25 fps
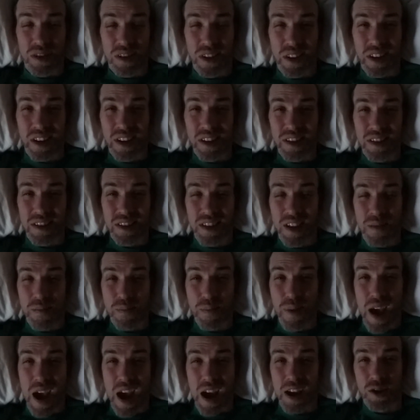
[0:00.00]
It is St.
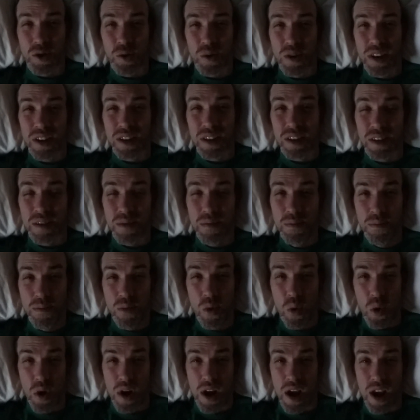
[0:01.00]
Patrick's
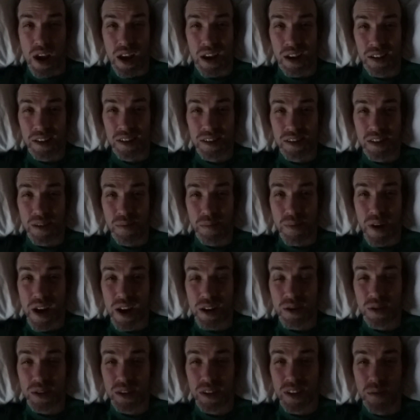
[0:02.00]
morning, St.
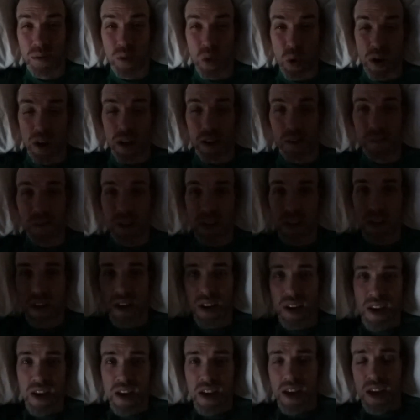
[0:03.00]
Patrick's Day morning.
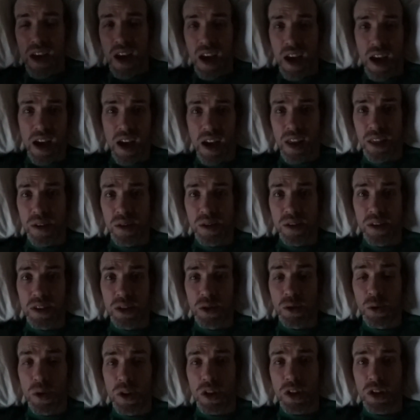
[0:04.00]
And there is a
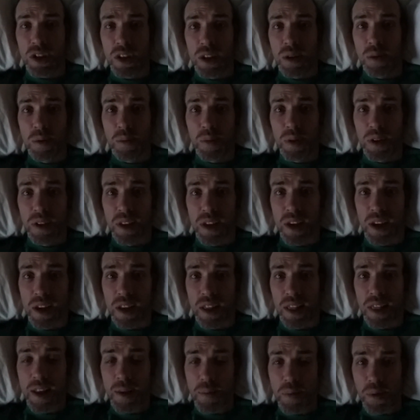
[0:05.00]
tradition that we build
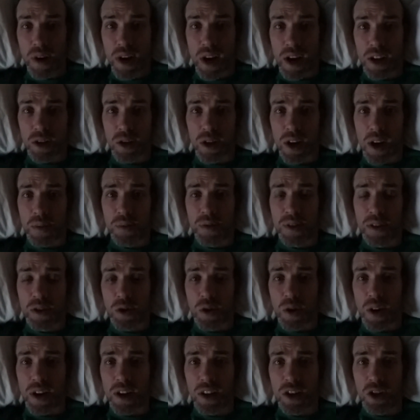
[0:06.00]
leprechaun traps to
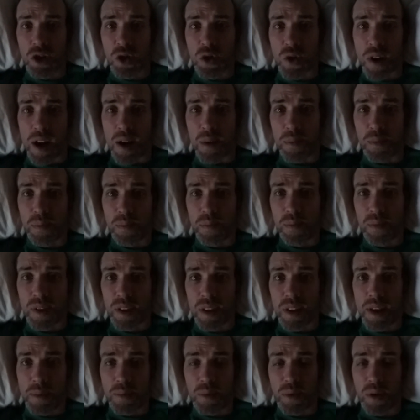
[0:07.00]
try and trap the
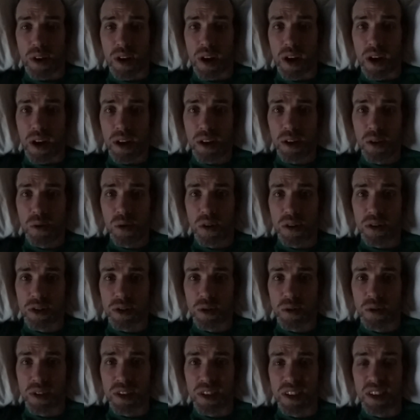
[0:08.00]
leprechaun, who
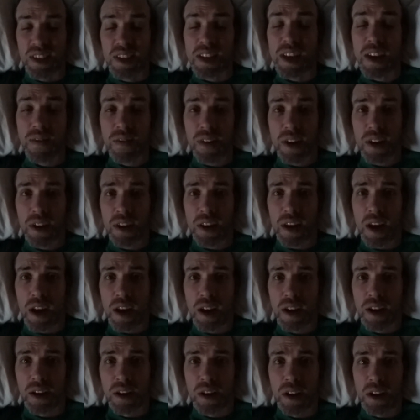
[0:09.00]
also is a deviant
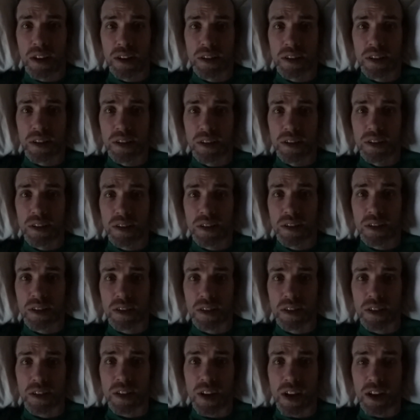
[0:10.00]
and
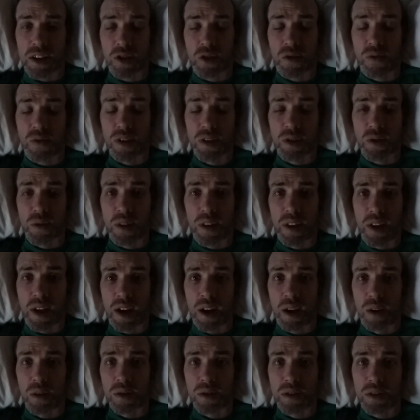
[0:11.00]
causes catastrophes around the
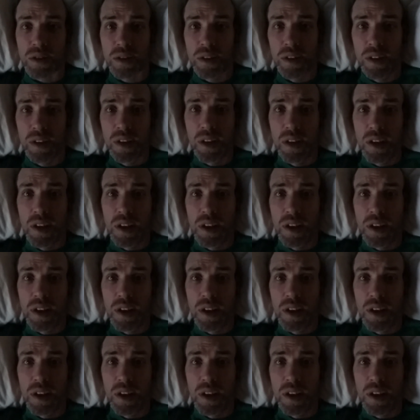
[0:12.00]
house.